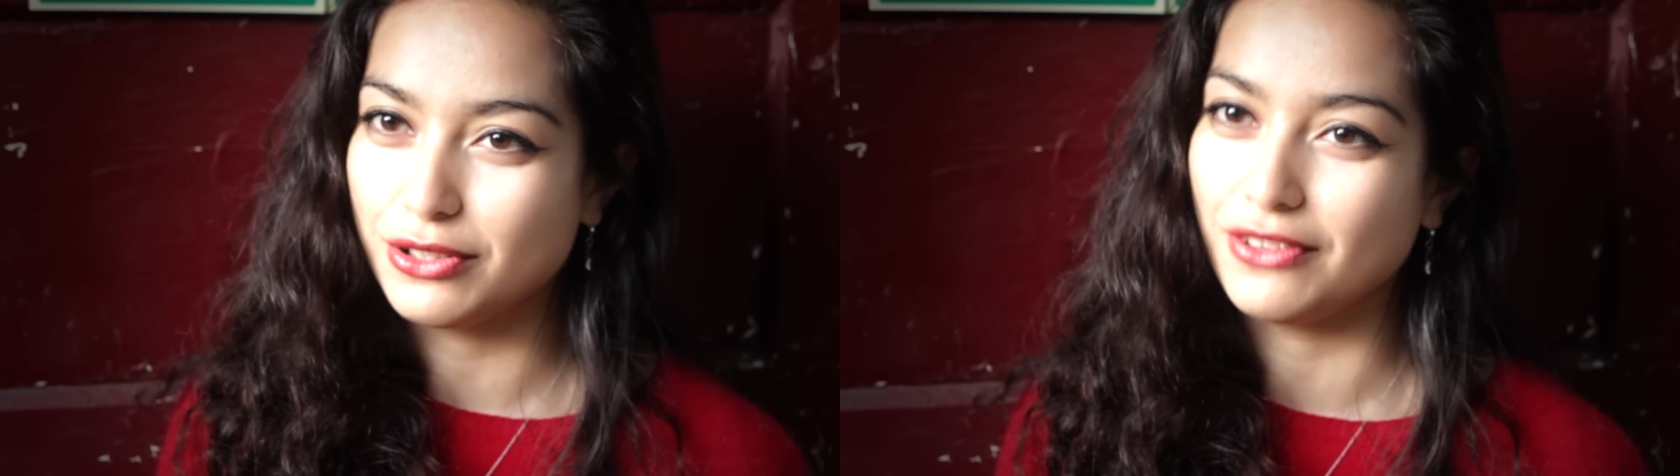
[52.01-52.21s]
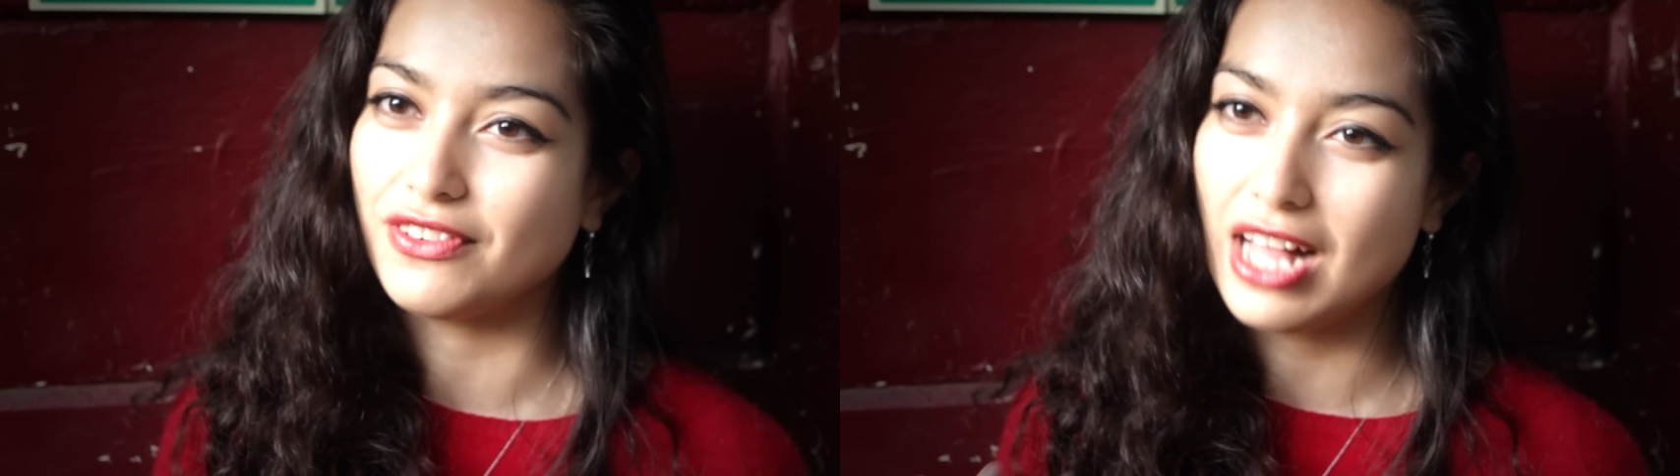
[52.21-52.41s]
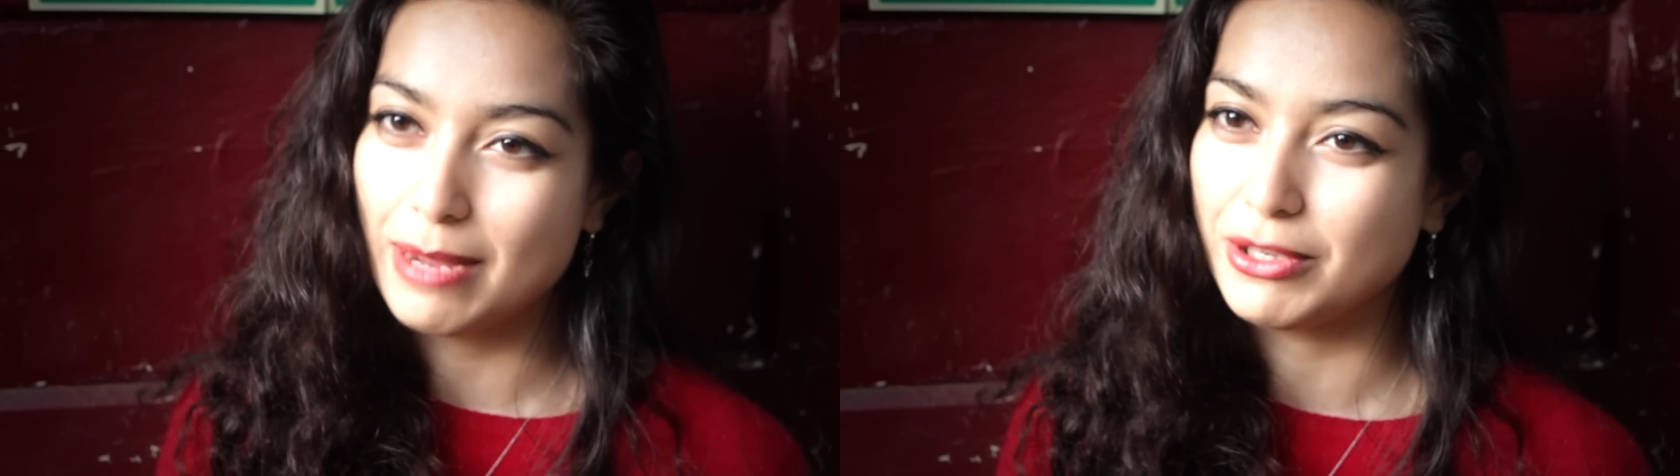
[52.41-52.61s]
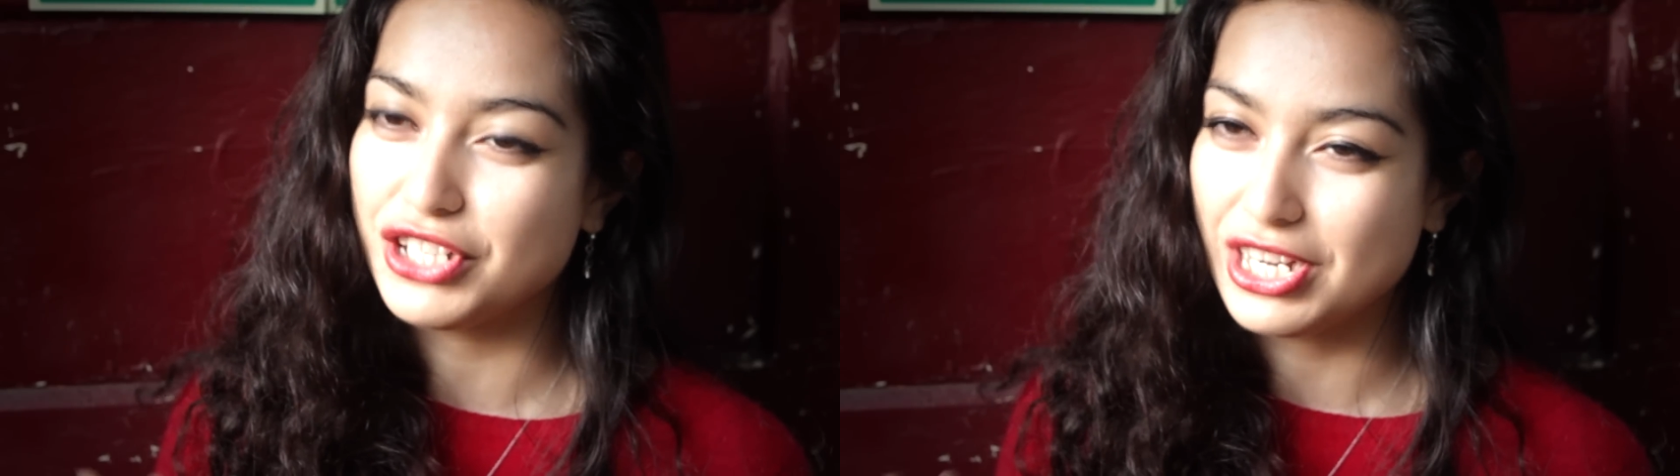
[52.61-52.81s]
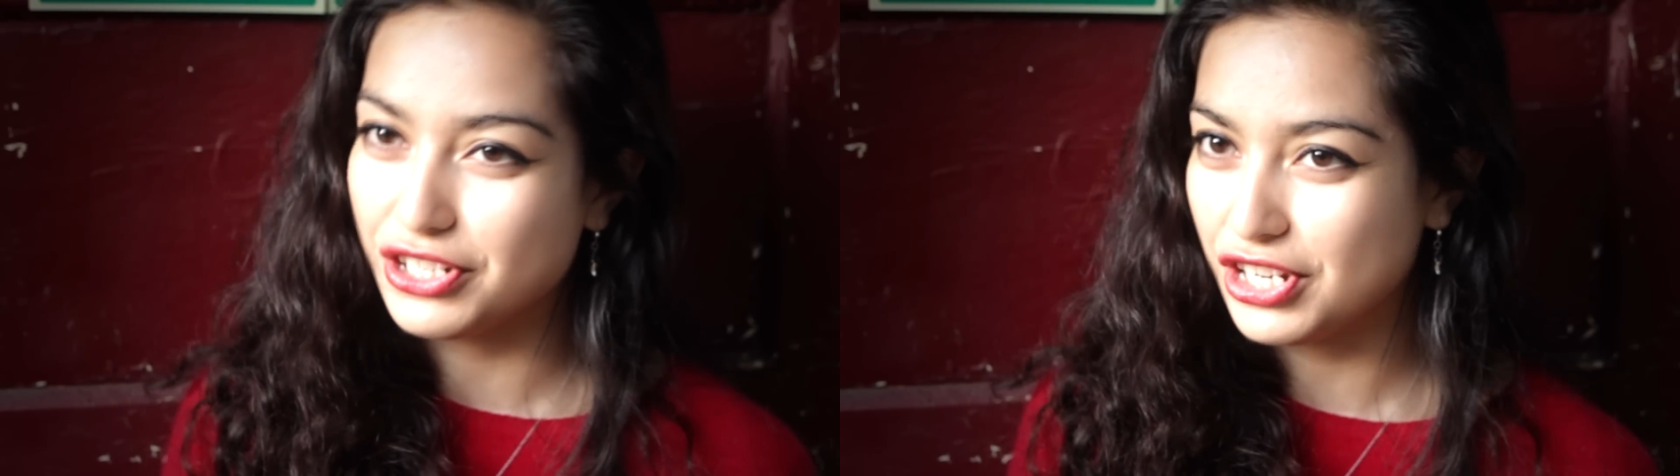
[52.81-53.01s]
sort of climate
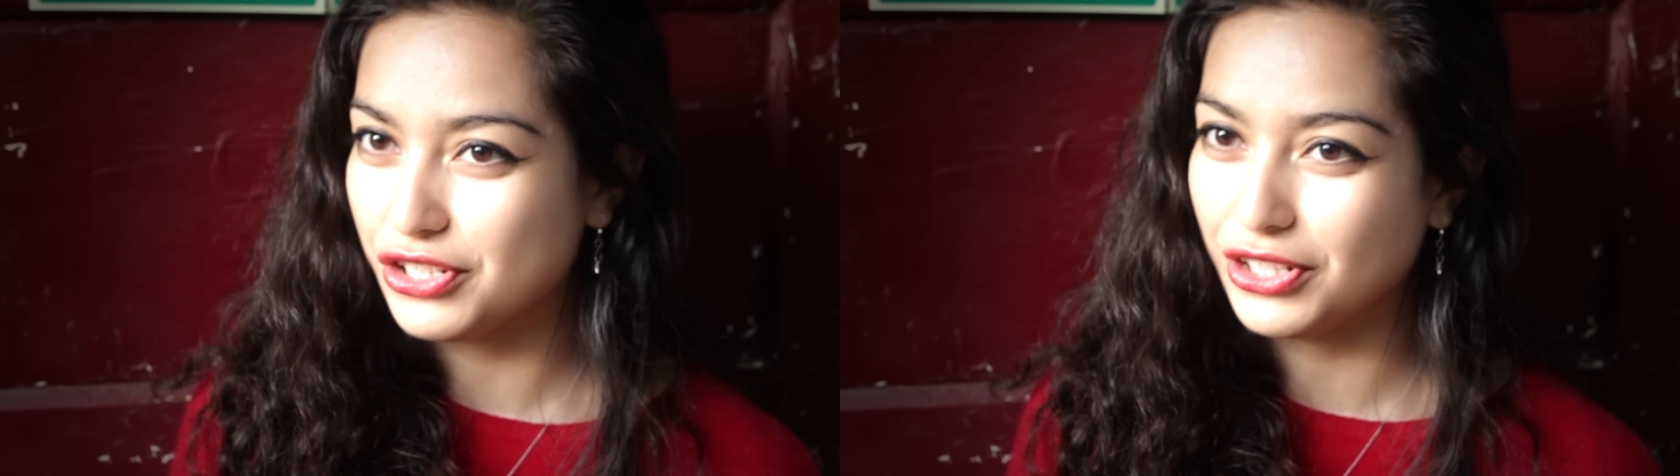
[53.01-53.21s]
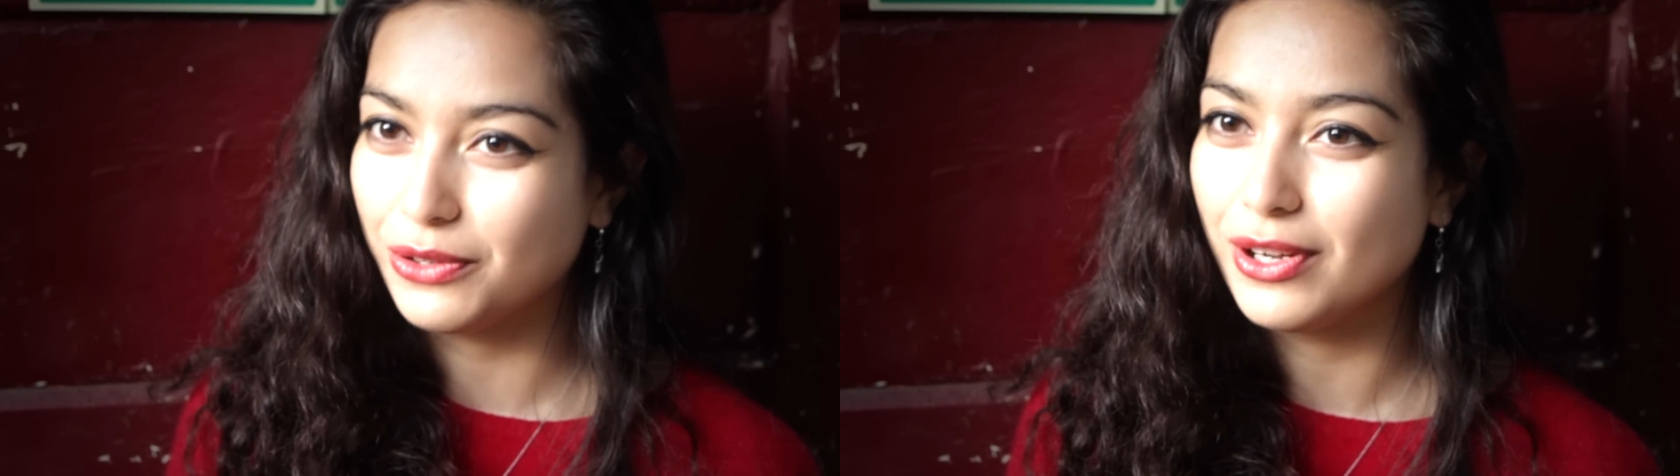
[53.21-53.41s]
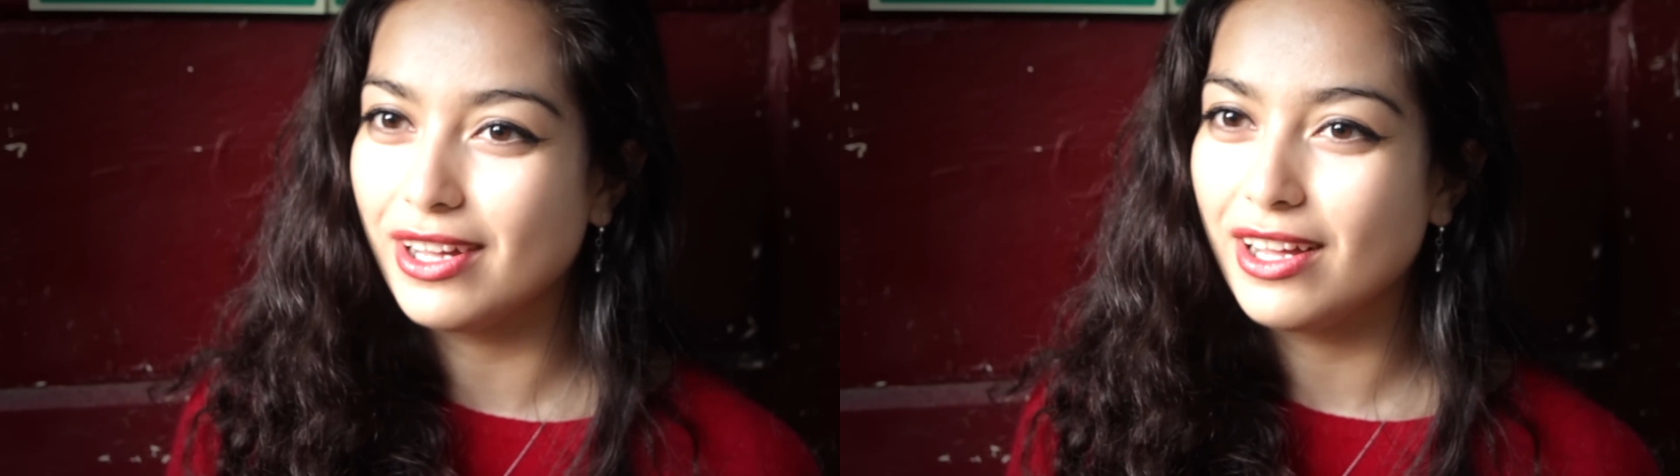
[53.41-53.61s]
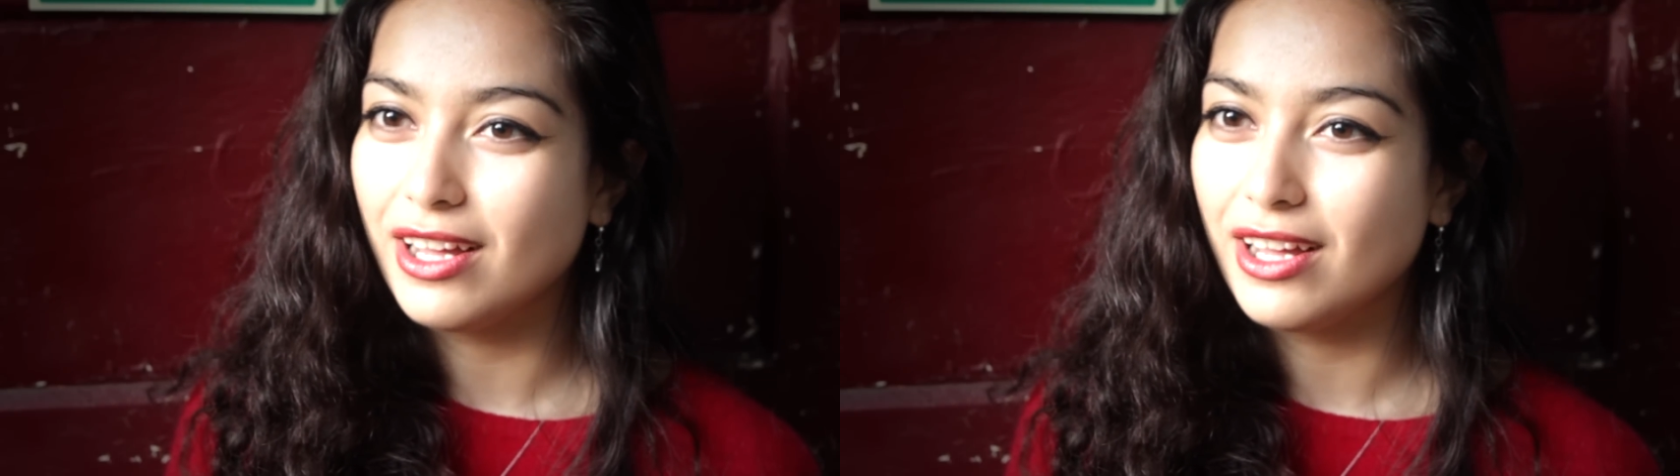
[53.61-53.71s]
change issue.